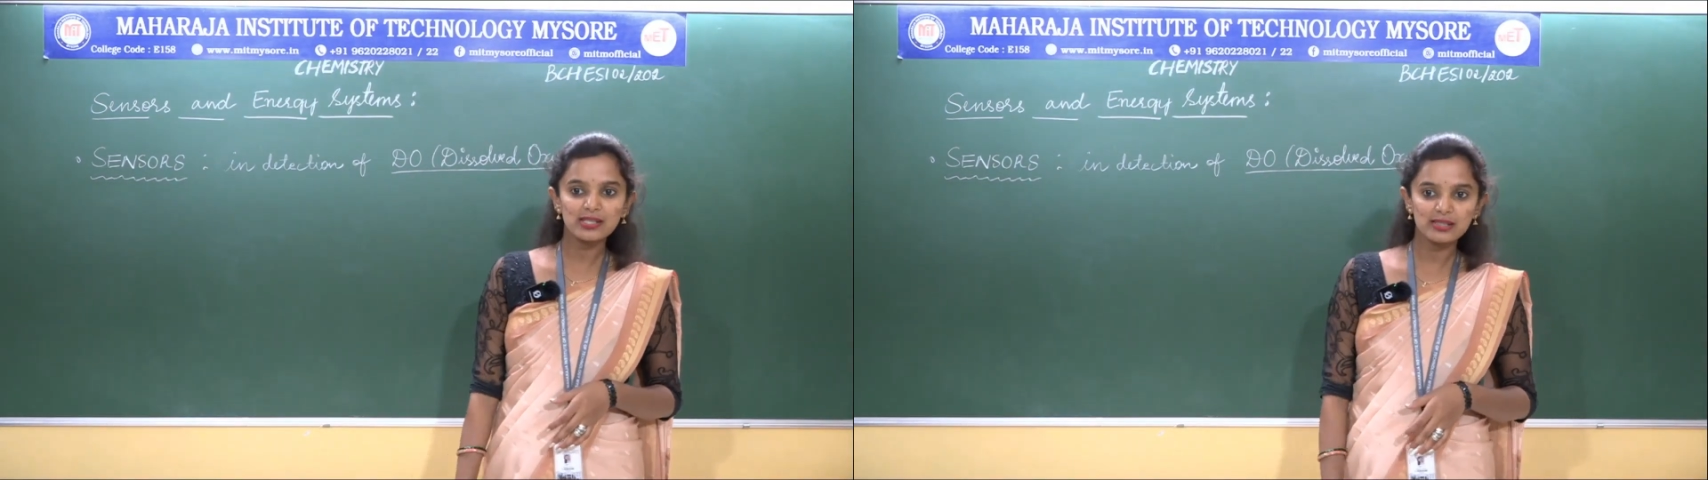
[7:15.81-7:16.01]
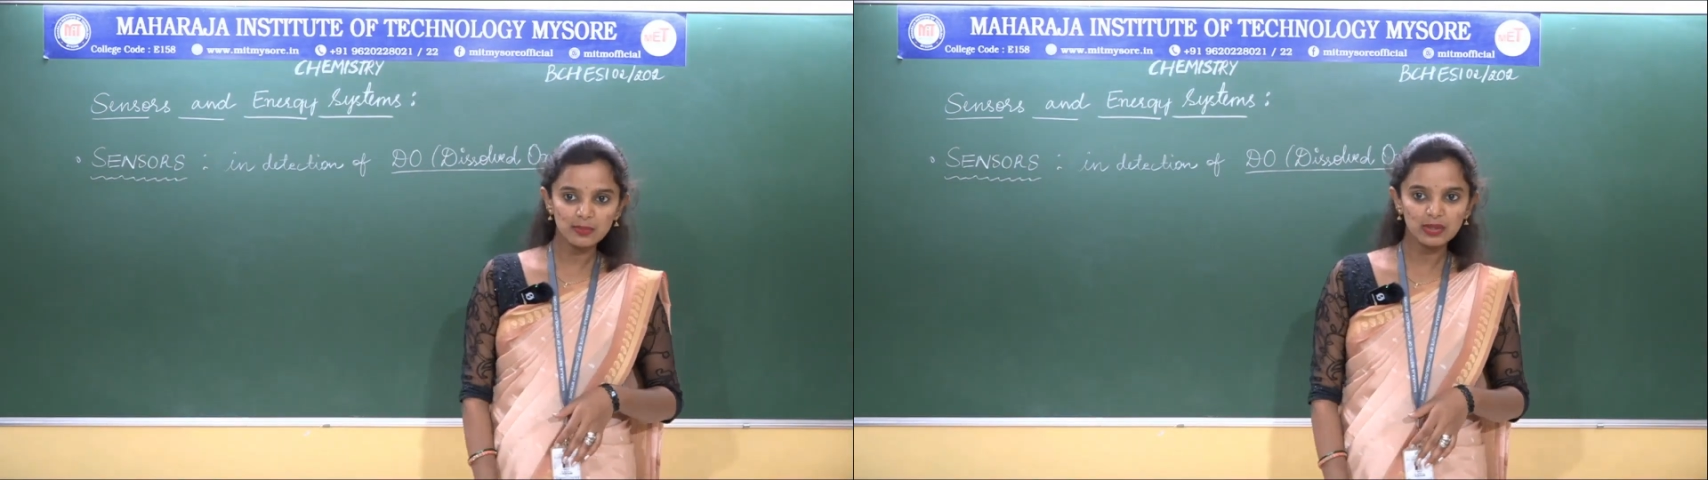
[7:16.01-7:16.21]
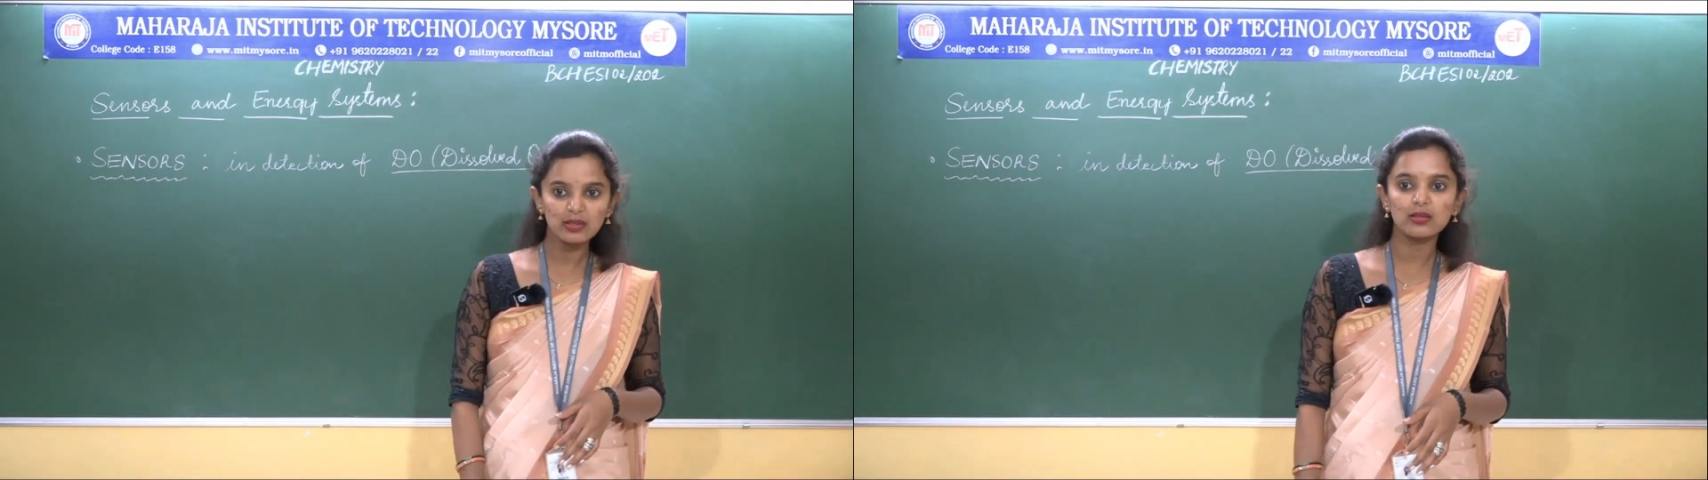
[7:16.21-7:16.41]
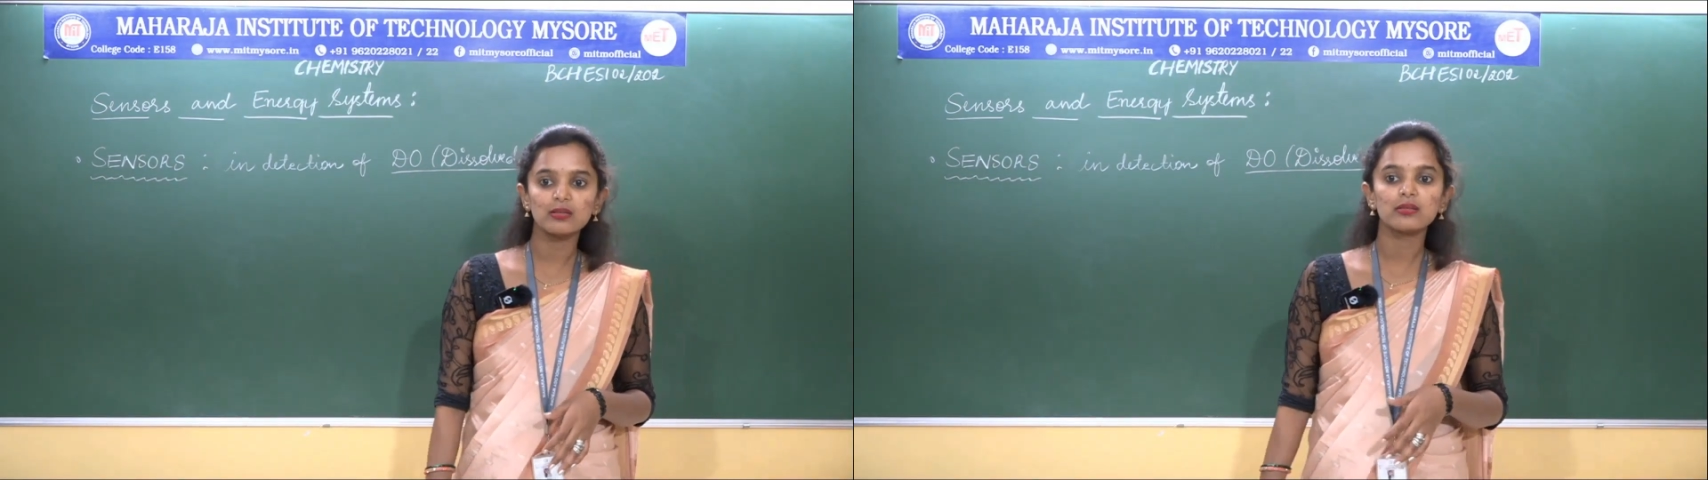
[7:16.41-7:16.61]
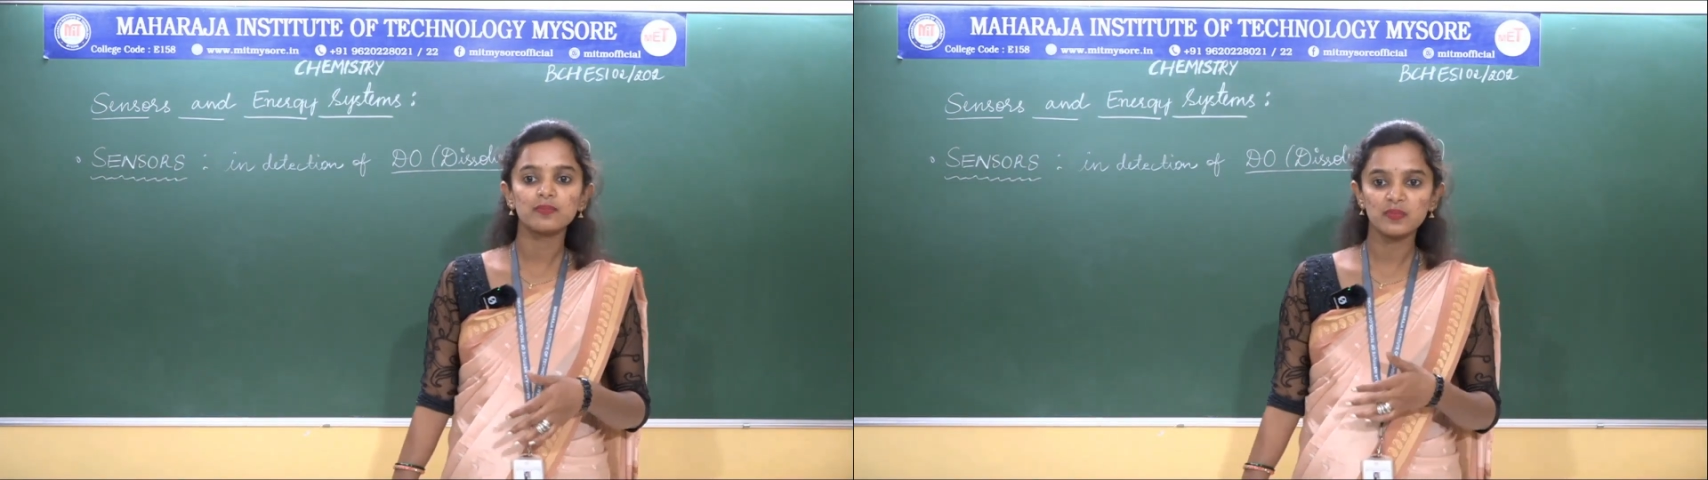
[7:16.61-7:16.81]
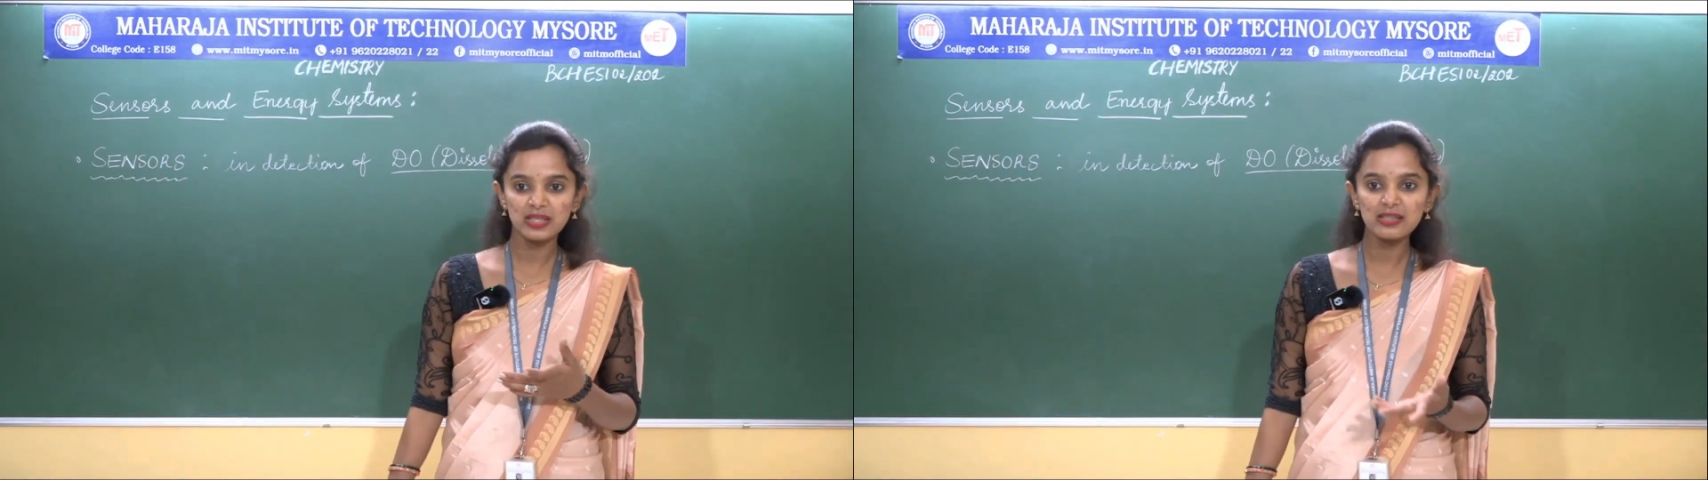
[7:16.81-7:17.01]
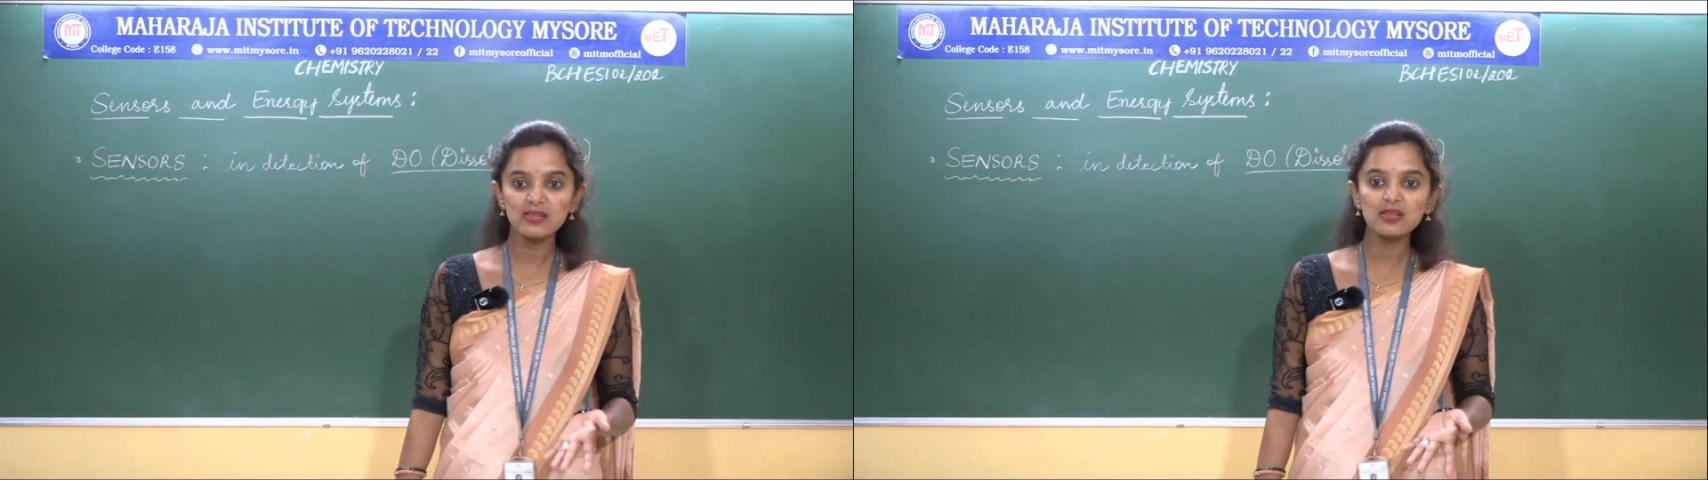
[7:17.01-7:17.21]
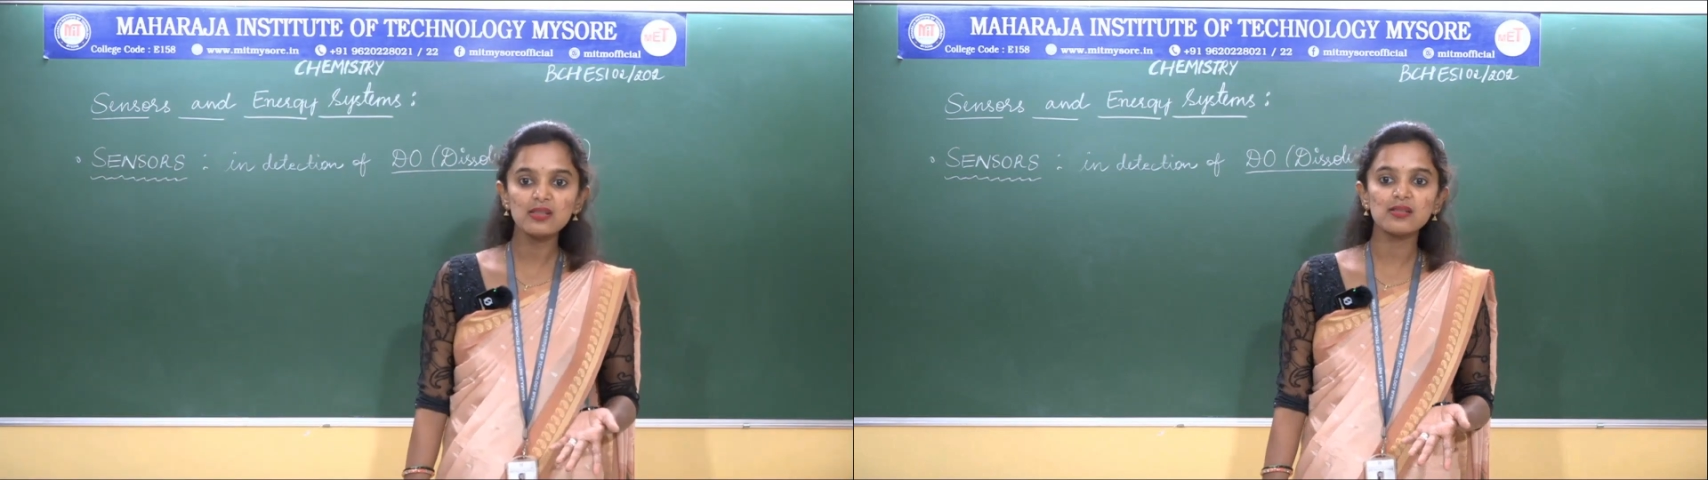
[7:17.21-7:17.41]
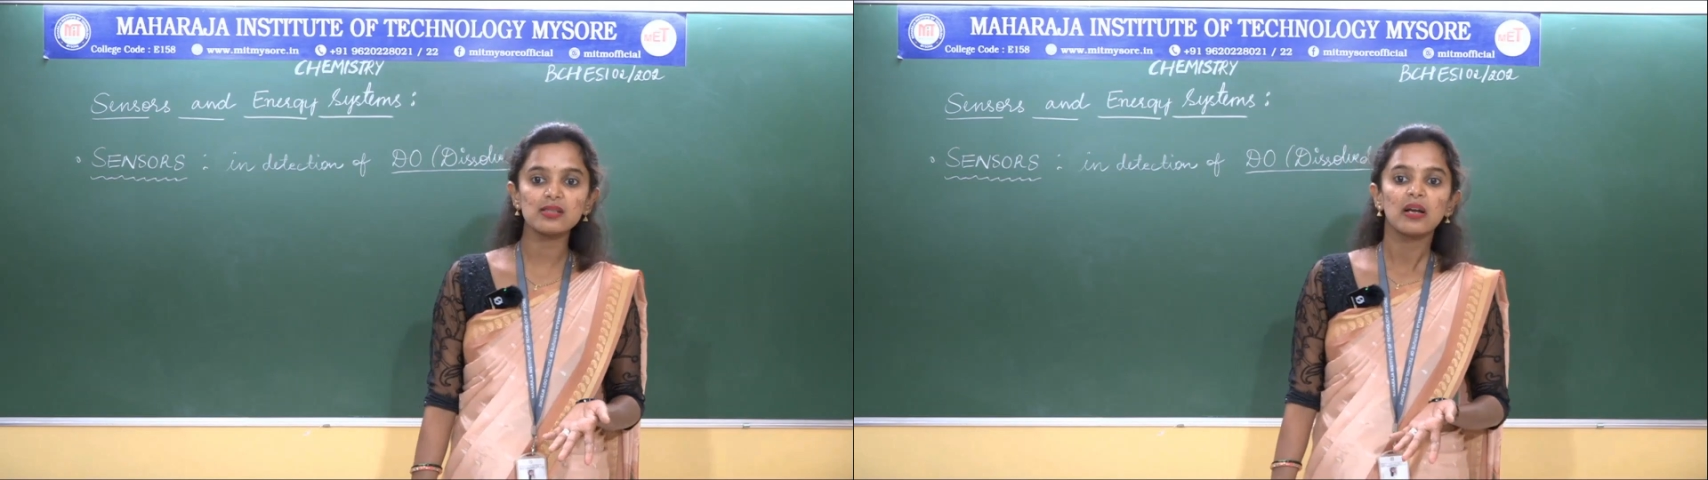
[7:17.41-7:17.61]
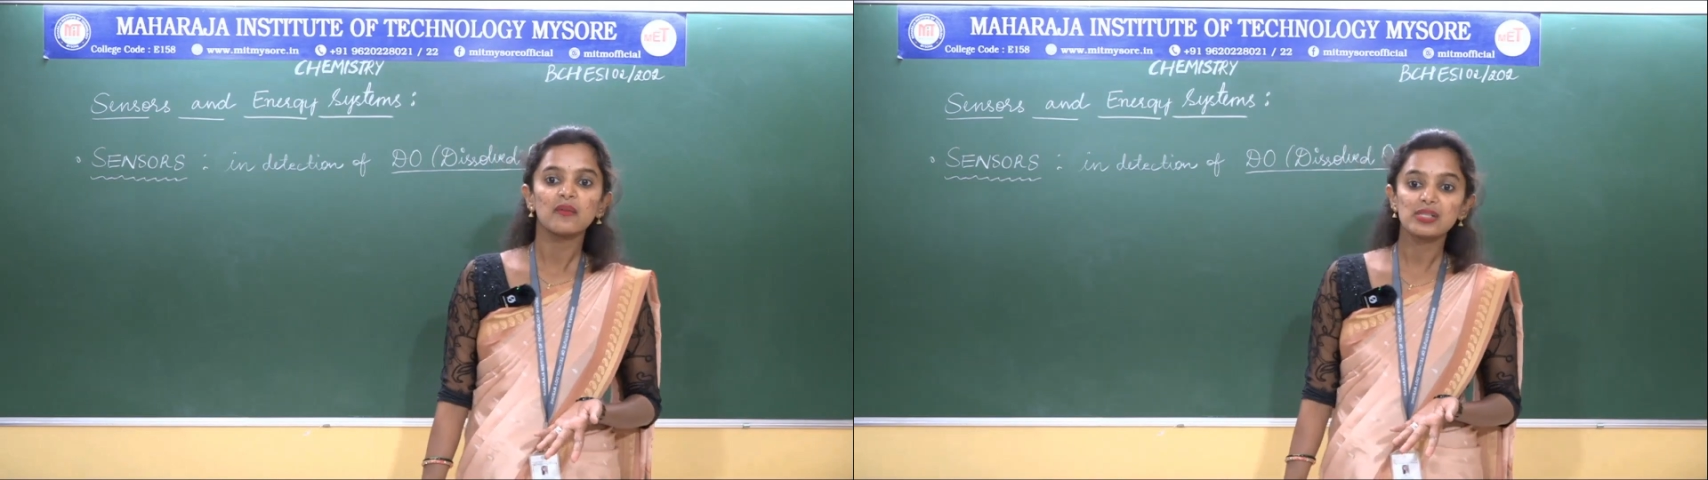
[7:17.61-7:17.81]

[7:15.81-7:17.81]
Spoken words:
dissimilar sensors